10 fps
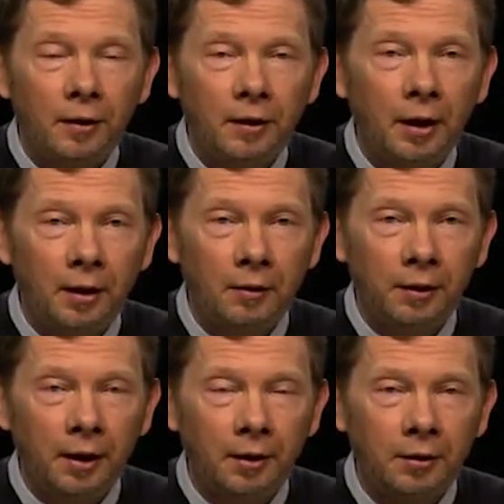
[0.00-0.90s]
Take your
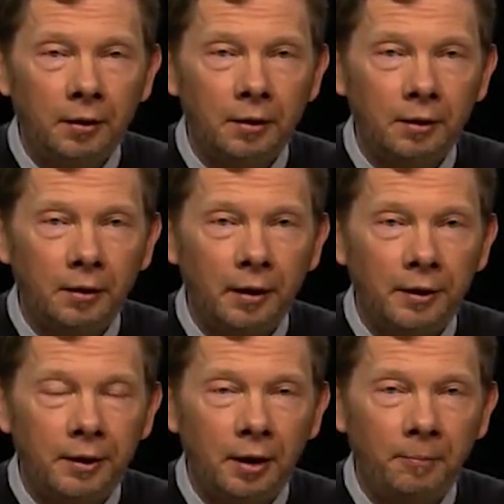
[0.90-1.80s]
attention
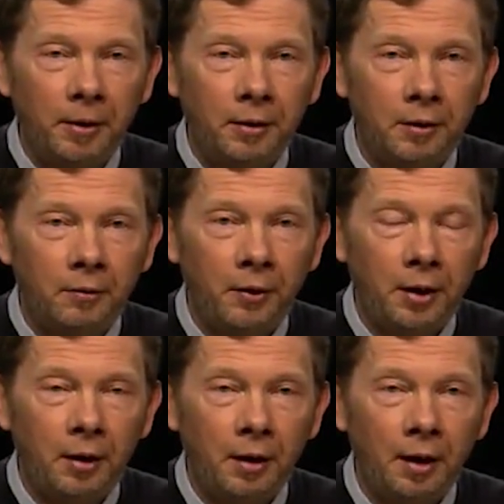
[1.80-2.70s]
deeper to
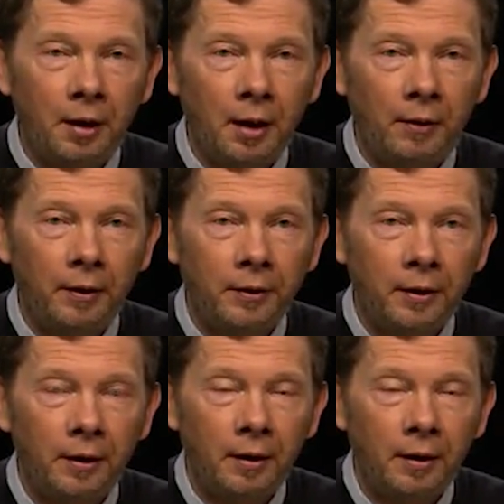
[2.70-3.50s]
the inherent